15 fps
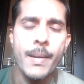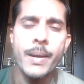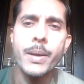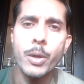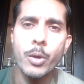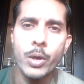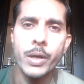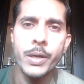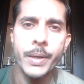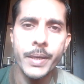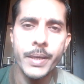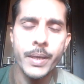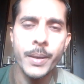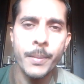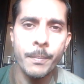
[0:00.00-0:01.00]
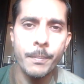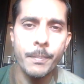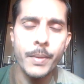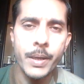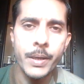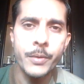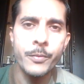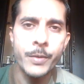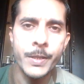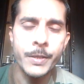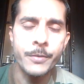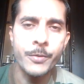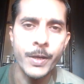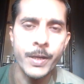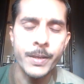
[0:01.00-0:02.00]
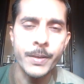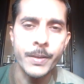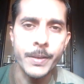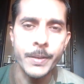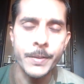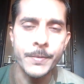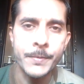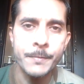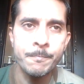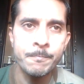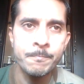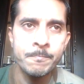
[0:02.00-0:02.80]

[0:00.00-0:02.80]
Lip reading: and all India Ayurvedic fraternities.